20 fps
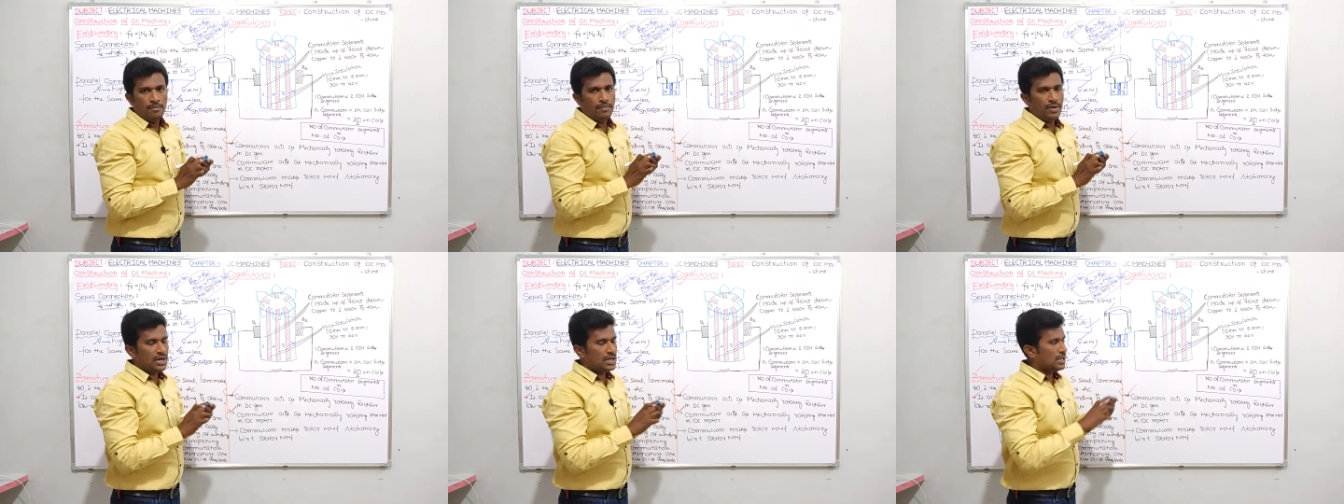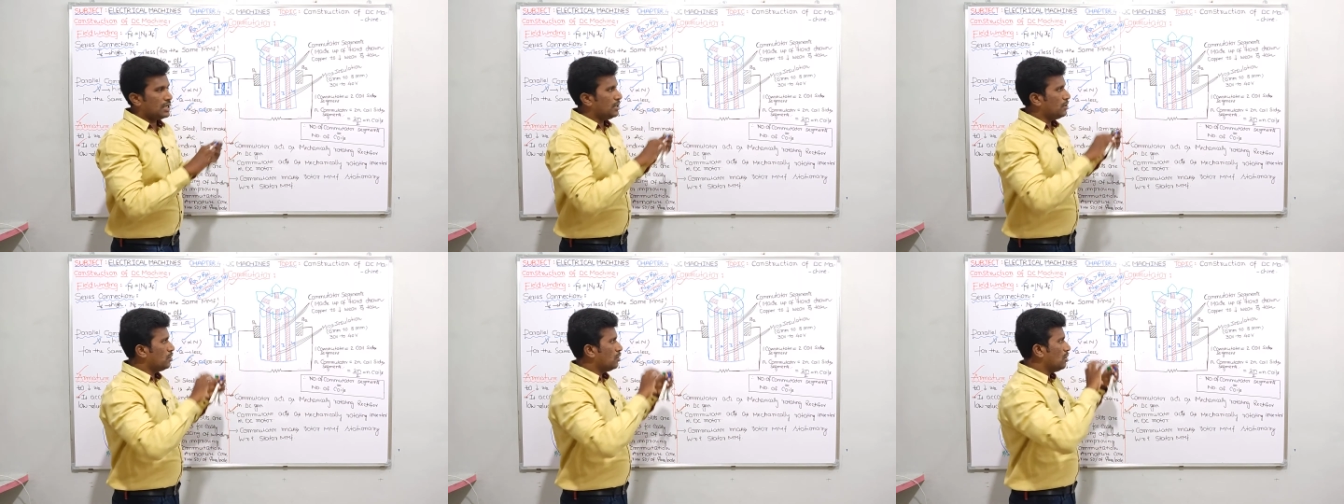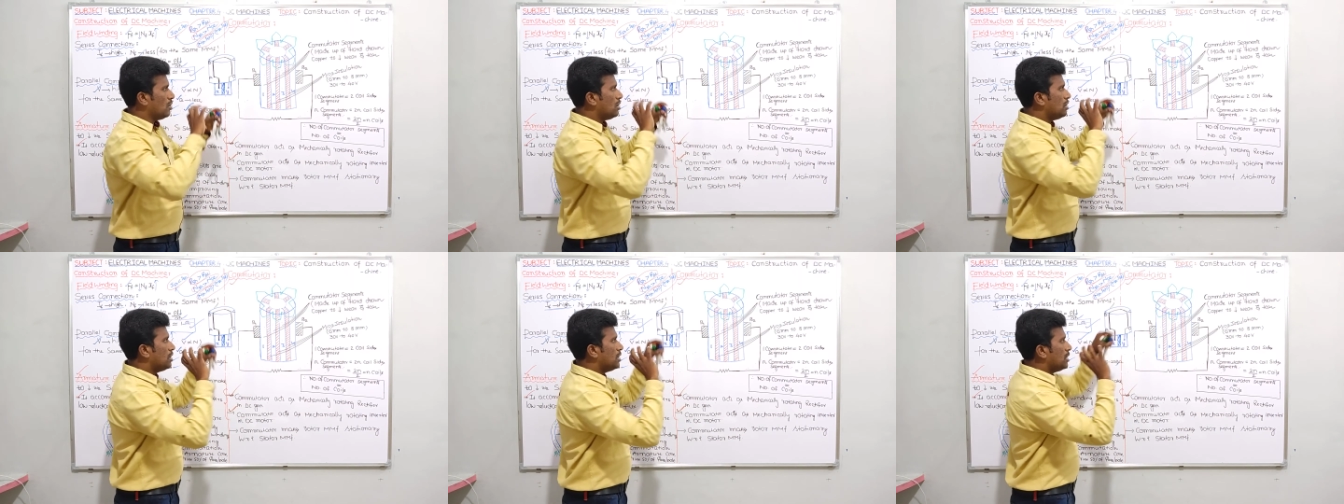But
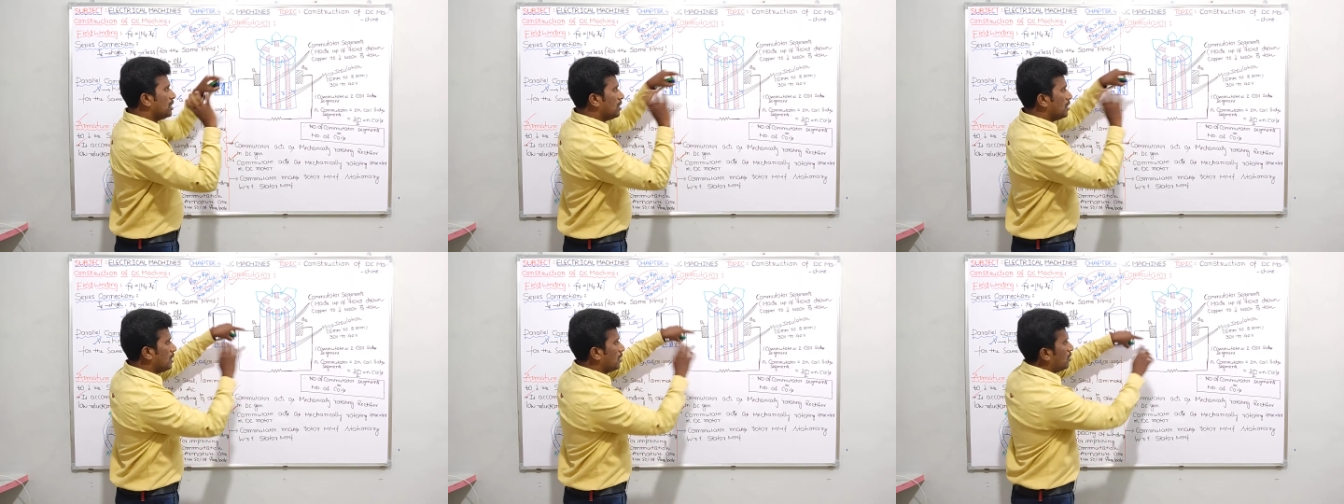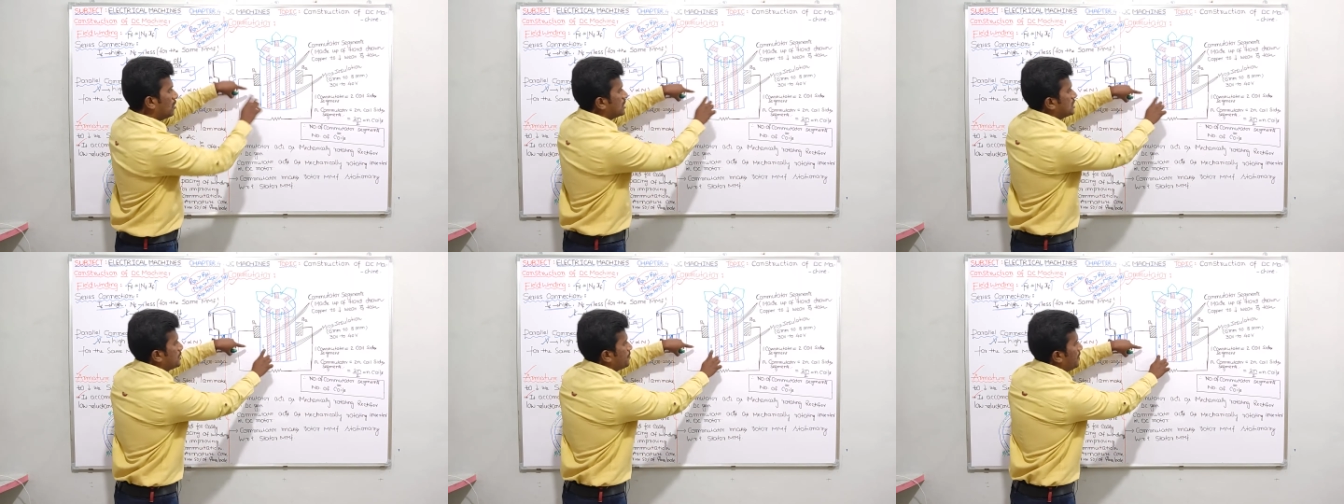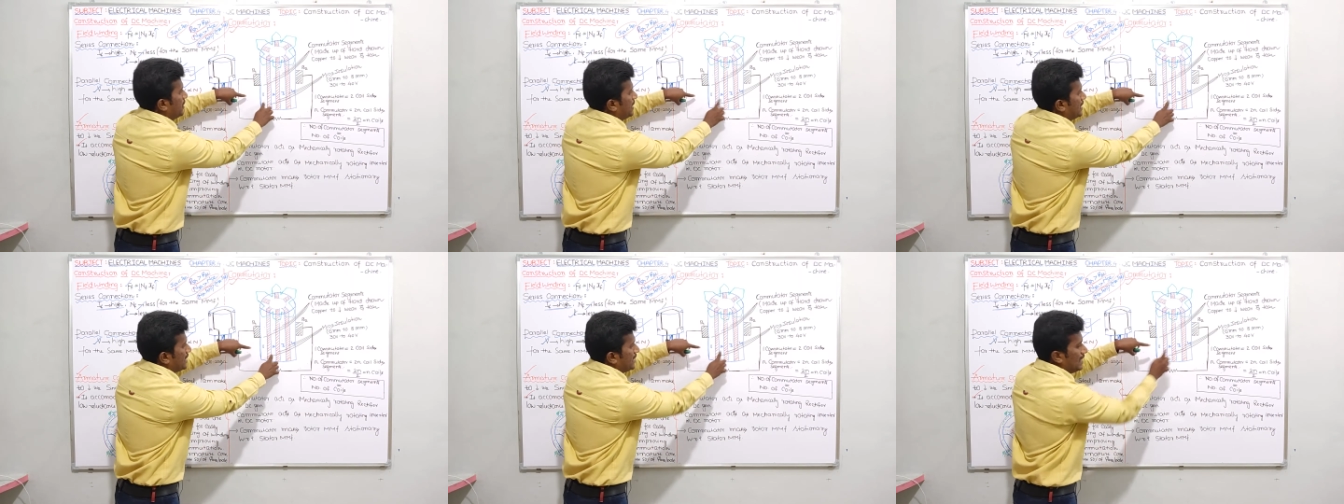your
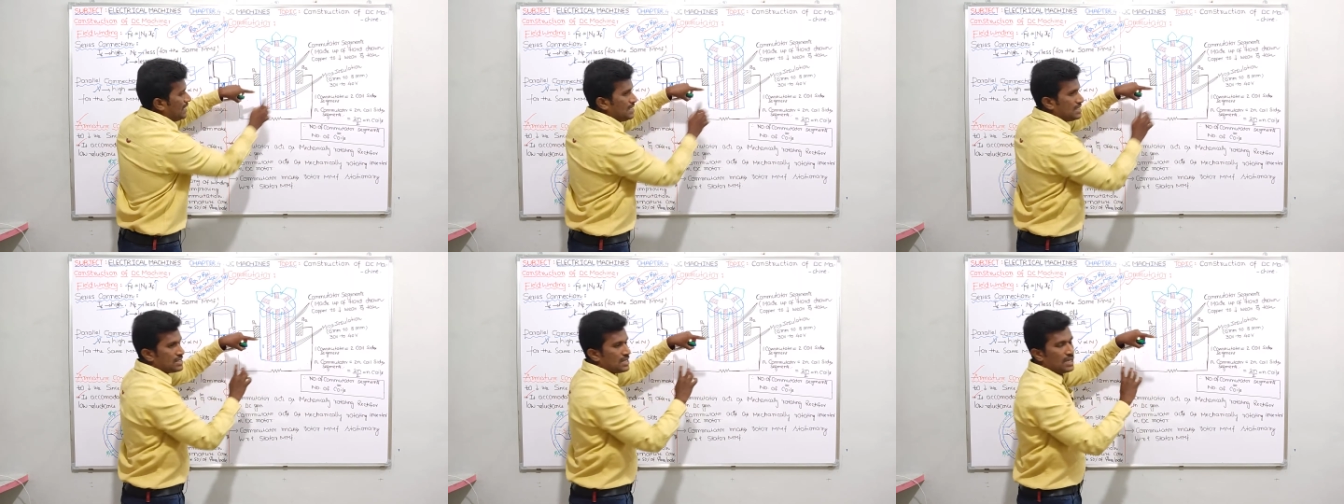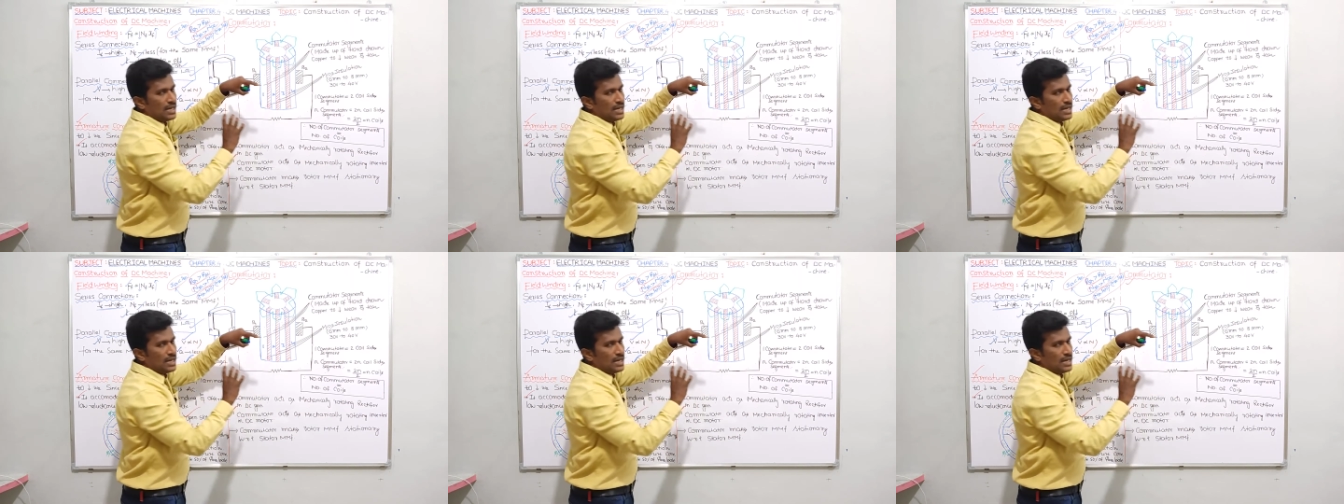split rings,